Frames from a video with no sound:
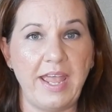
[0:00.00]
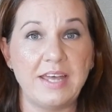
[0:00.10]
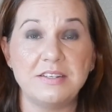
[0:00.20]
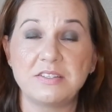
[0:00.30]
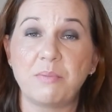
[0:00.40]

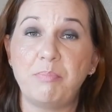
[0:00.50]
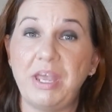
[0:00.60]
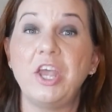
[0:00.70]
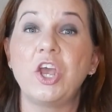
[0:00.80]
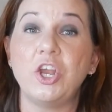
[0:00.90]
And it's a
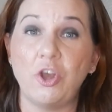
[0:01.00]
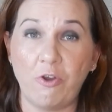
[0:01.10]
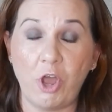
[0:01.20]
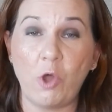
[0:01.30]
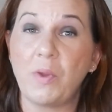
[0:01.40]
big
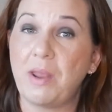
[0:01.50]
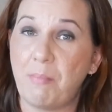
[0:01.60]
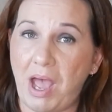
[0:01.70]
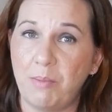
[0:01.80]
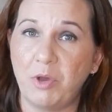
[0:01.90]
no-no in
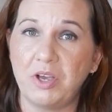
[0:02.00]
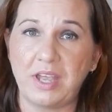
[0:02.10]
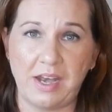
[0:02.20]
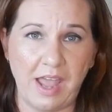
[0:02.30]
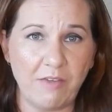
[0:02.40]
my book
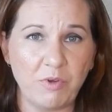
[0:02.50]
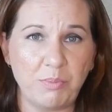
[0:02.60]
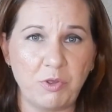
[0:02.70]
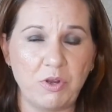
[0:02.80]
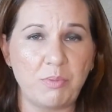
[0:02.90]
and
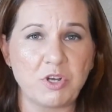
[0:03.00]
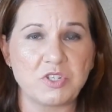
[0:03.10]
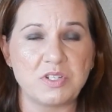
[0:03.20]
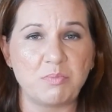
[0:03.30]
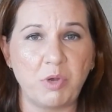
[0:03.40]
every beauty
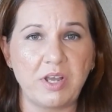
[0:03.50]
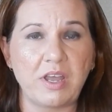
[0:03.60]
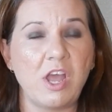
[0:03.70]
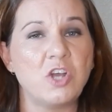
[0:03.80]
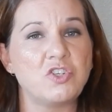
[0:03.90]
person's
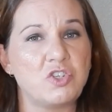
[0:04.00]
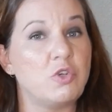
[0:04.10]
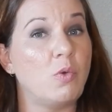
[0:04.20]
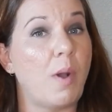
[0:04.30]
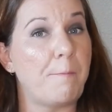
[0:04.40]
book
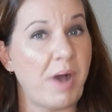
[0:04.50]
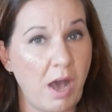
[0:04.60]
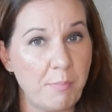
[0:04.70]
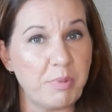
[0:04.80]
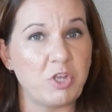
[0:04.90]
to
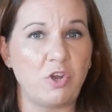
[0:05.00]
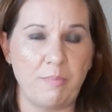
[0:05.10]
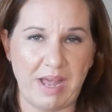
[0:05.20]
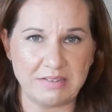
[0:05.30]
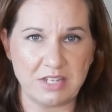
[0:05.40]
pump your
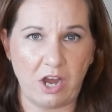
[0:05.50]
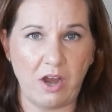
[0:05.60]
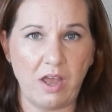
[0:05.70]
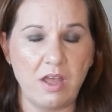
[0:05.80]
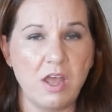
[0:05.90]

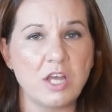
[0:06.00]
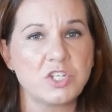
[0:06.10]
mascara.